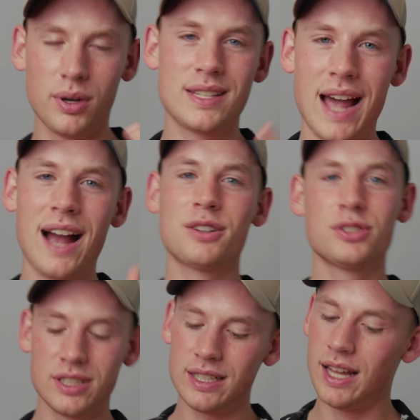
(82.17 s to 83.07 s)
but it's
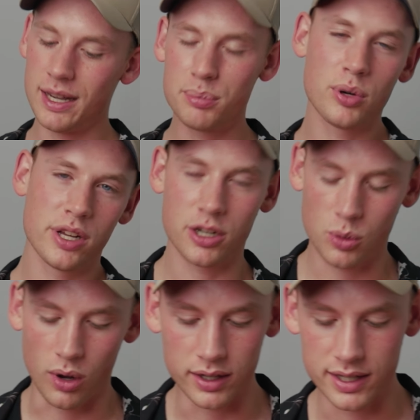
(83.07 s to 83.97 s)
actually like pretty good
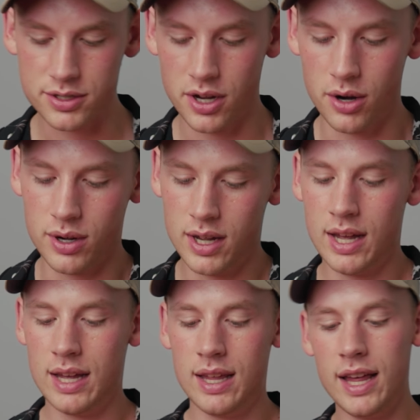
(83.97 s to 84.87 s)
quality. So
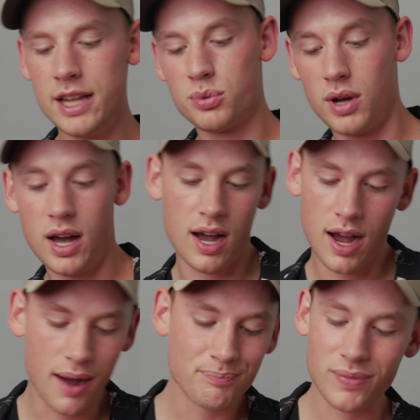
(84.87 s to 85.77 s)

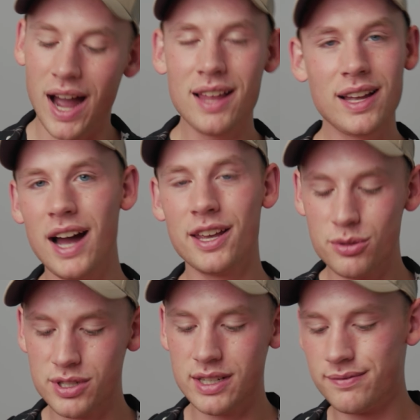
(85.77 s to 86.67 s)
I
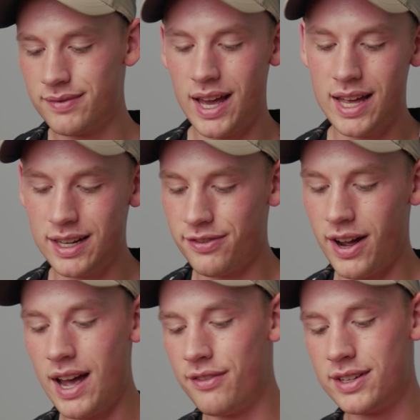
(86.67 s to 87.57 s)
use it, and if
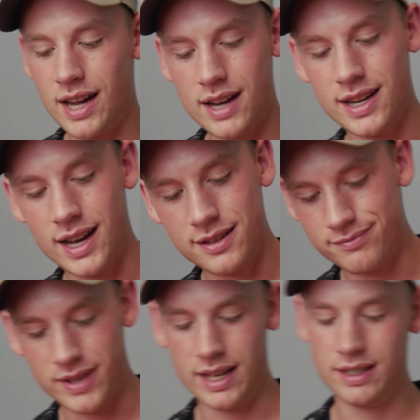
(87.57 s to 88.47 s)
I haven't died
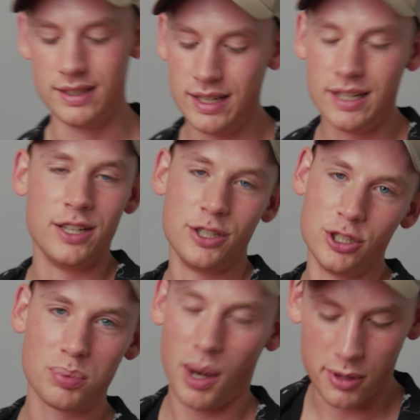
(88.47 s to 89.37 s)
yet, then
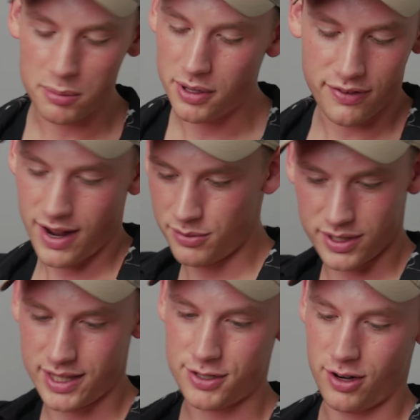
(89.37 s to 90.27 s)
you'll probably be fine
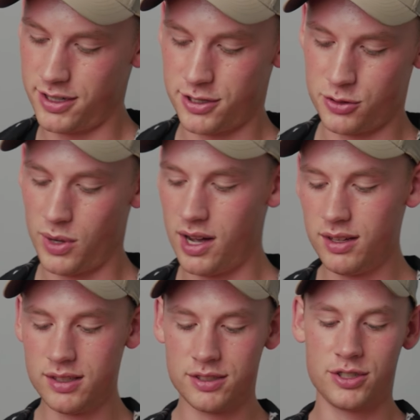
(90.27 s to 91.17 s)
with this harness as
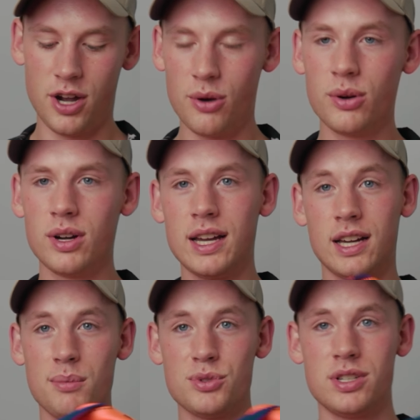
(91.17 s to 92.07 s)
well. So it
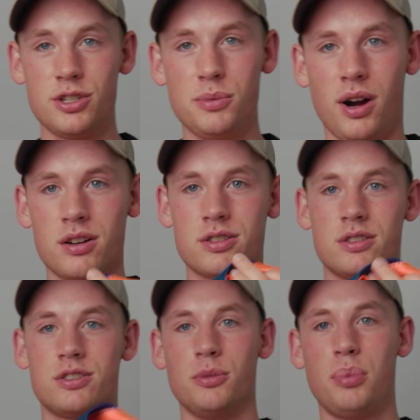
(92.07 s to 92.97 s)
comes in two parts.
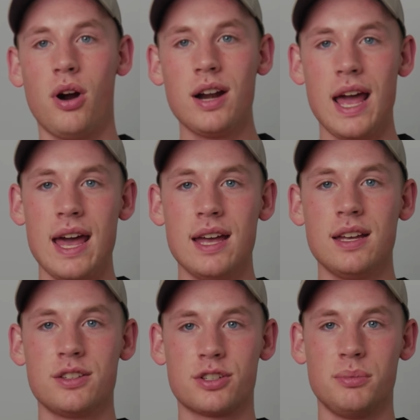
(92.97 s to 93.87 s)
So part A
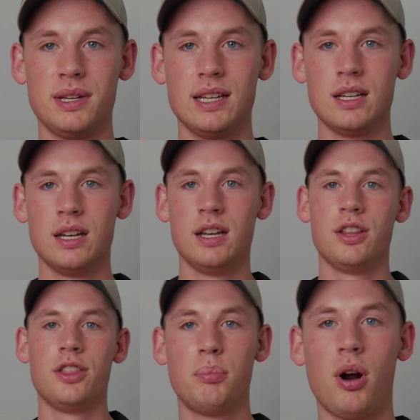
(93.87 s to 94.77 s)
is gonna be
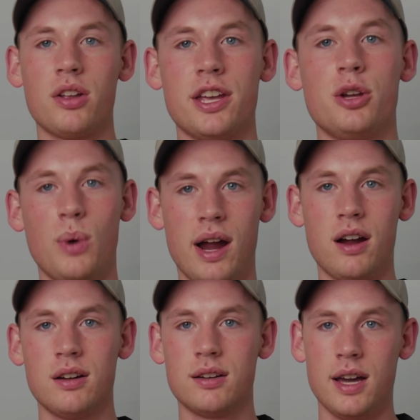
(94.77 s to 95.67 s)
the part that you
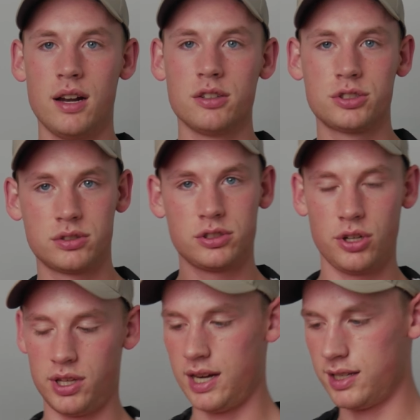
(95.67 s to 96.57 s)
wear, and I'll show
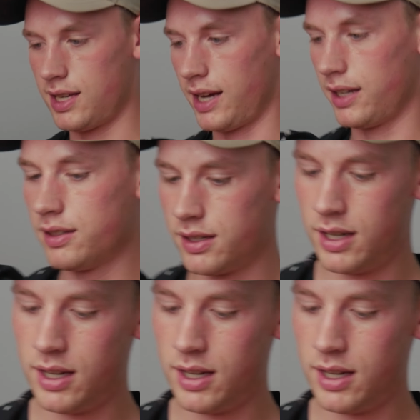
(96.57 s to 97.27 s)
you that in a second.